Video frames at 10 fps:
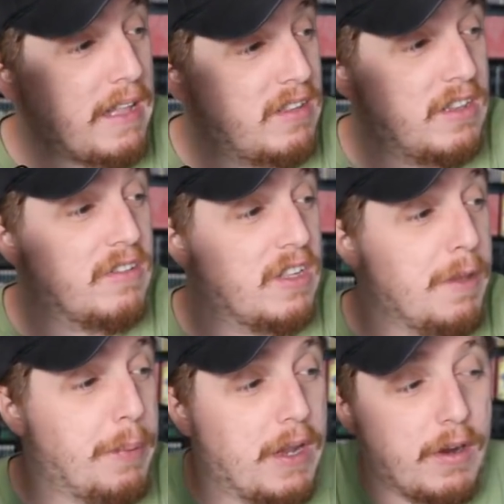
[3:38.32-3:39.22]
back to this
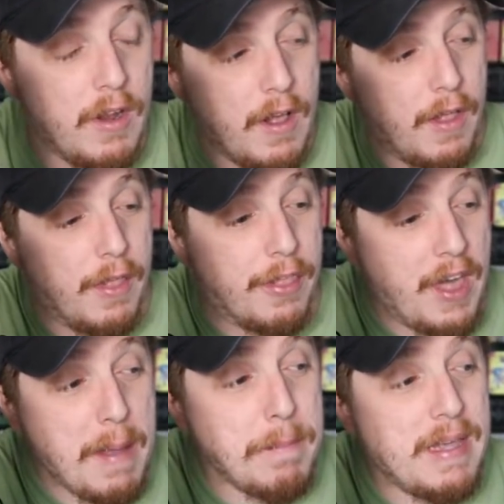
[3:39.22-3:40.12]
clip here,
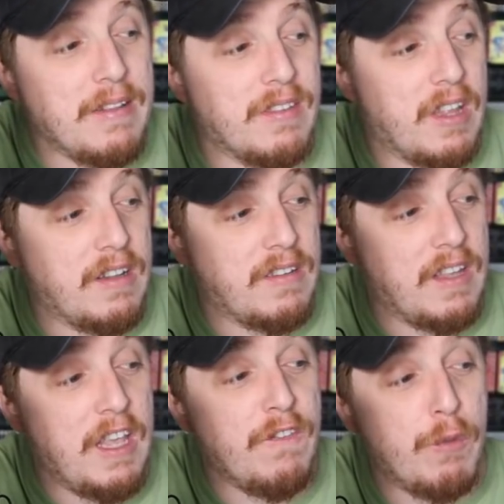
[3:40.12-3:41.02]
that means that
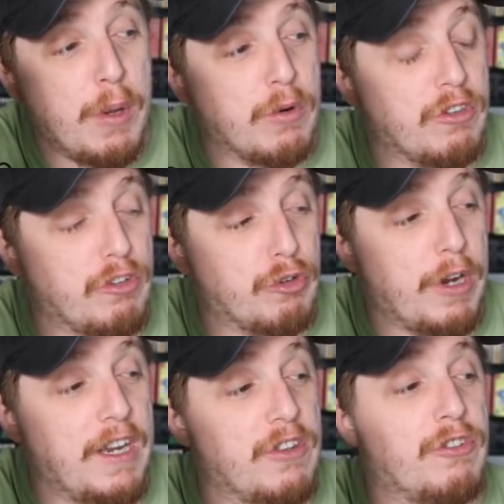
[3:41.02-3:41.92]
if we were to
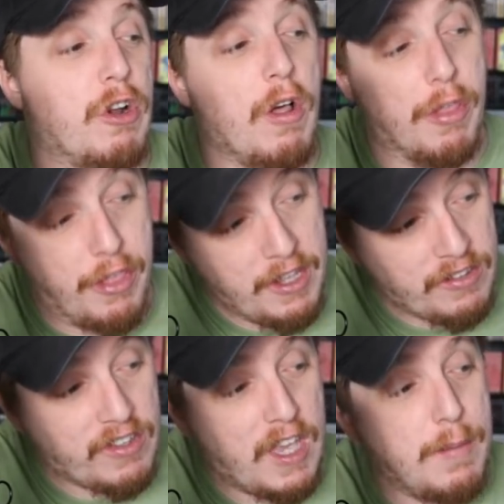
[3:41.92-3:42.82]
try and install
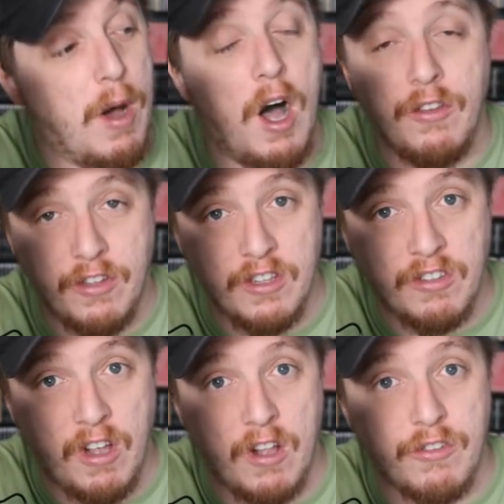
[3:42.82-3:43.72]
this game onto
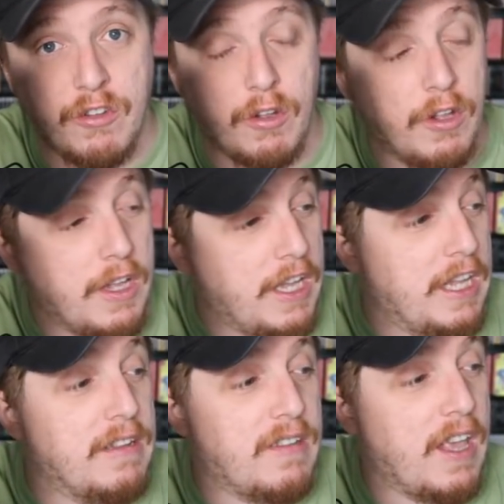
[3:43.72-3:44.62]
this console,
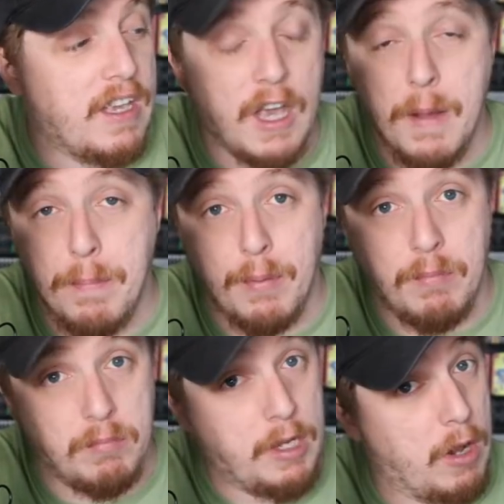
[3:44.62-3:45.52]
it'd take up
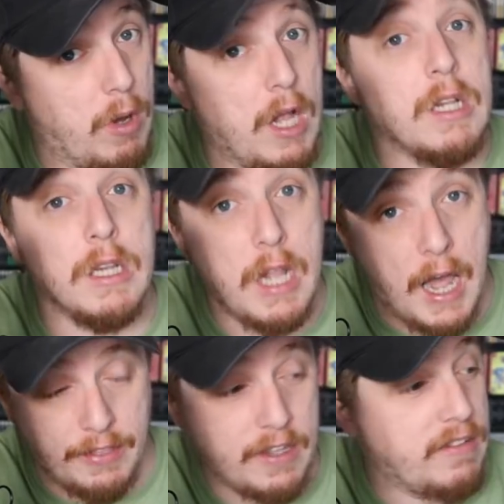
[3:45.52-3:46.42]
you know, a
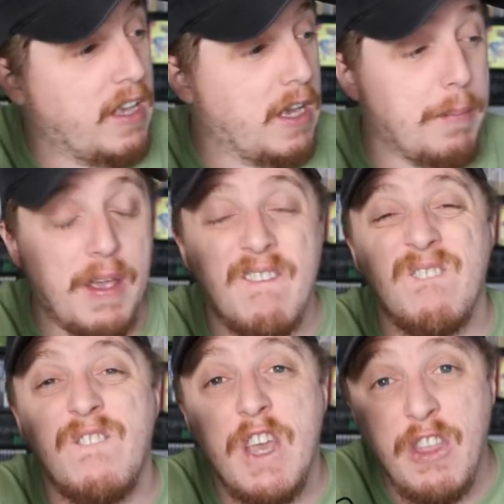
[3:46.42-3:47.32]
lot that take up a
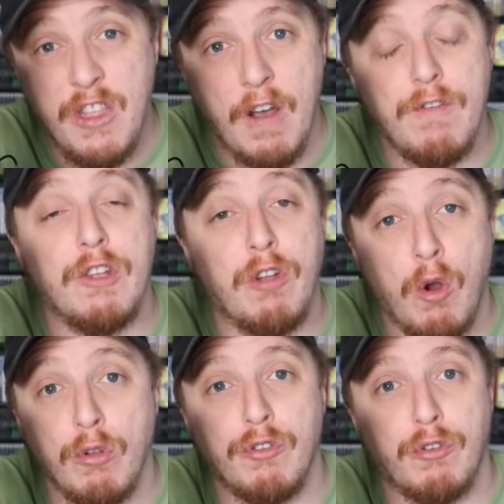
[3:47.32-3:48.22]
fifth of the
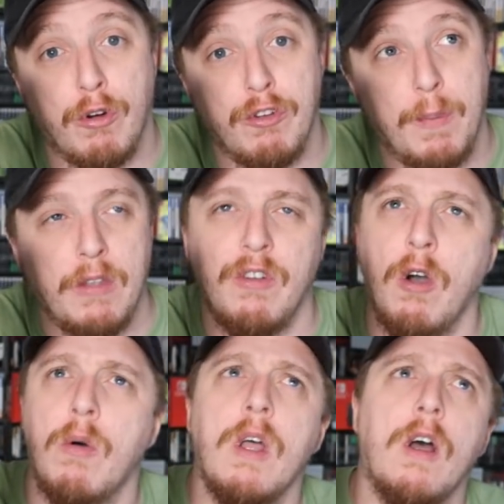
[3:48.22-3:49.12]
total storage space.
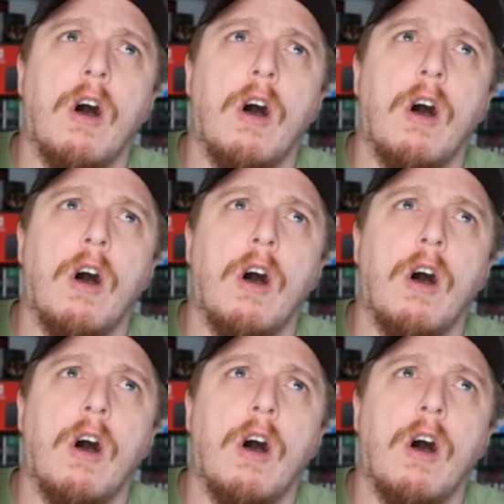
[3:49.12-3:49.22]
No,